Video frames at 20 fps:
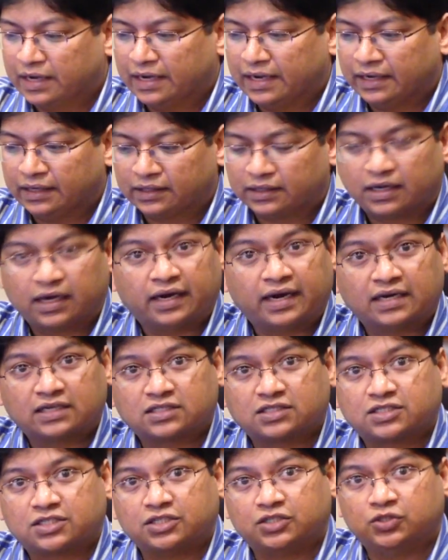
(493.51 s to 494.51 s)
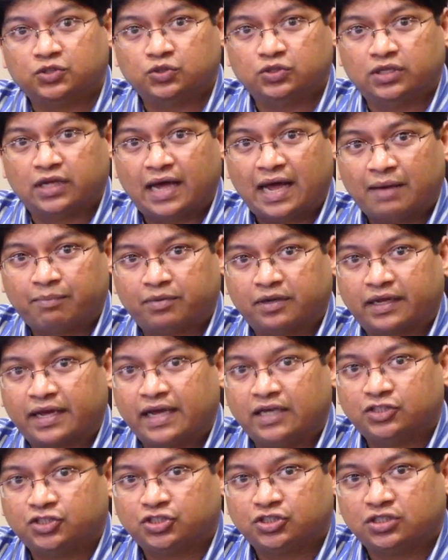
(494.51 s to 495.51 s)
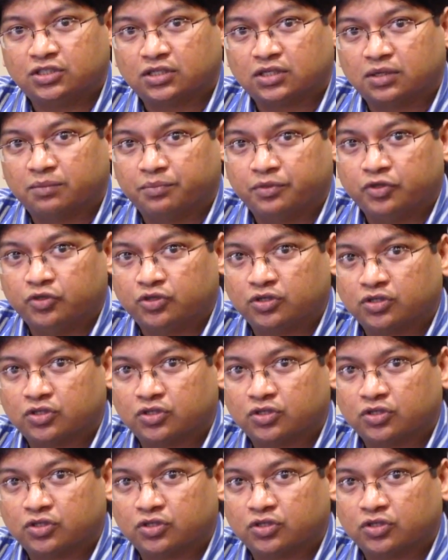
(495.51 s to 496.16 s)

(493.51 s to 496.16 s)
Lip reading: It connects to the application in the computer